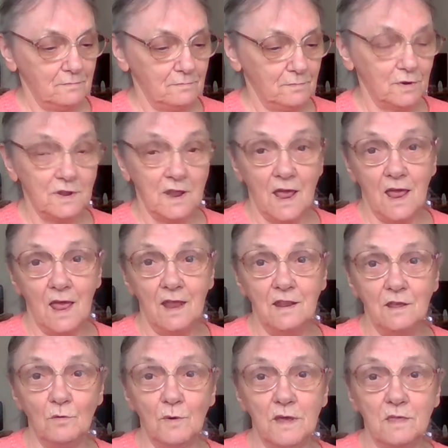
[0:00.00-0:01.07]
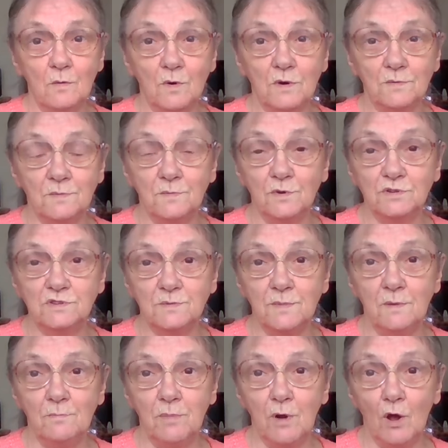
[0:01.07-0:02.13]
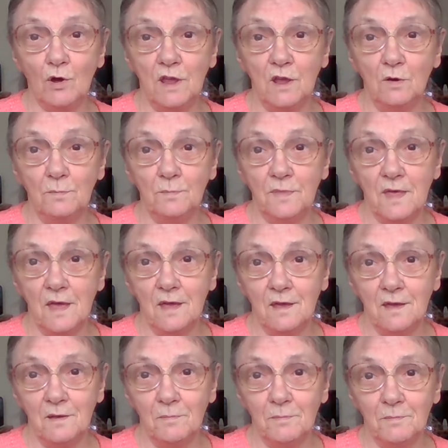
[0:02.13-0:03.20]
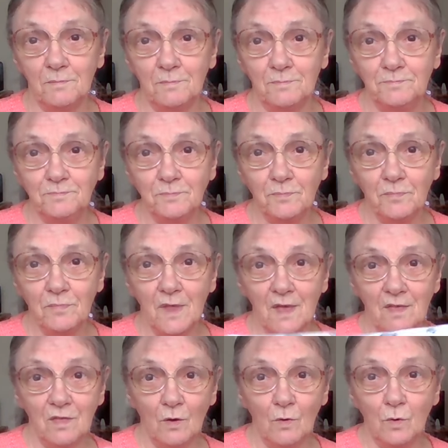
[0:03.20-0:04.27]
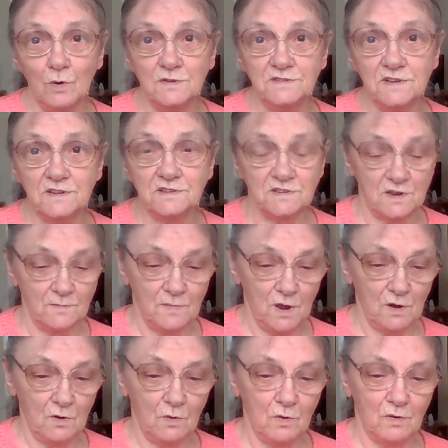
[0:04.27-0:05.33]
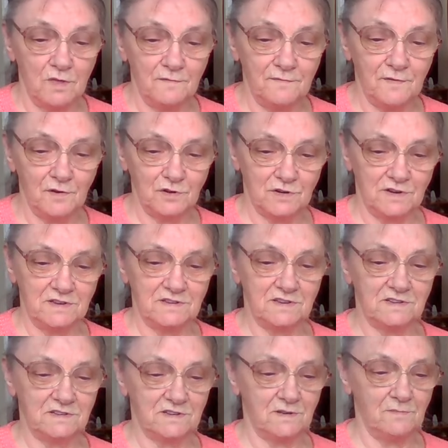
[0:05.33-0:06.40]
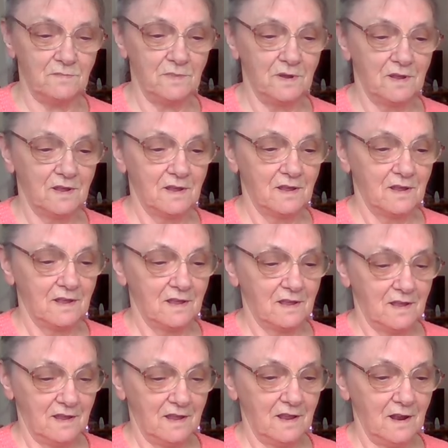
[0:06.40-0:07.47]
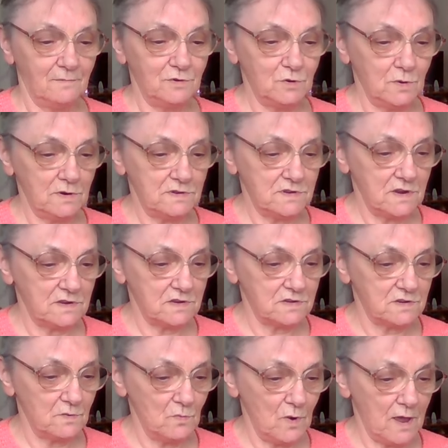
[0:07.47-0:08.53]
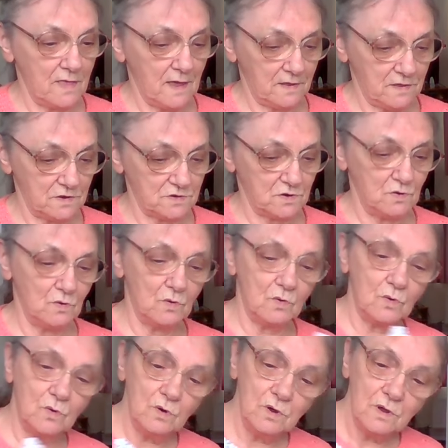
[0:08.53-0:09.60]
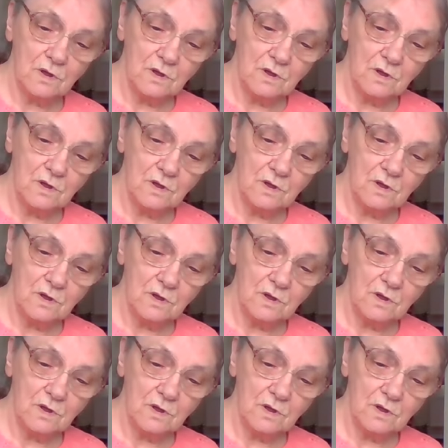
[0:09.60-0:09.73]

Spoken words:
But anyway, they were must have been blocking up the whole system, you know, the flushing system. I'm sure it says somewhere that there's no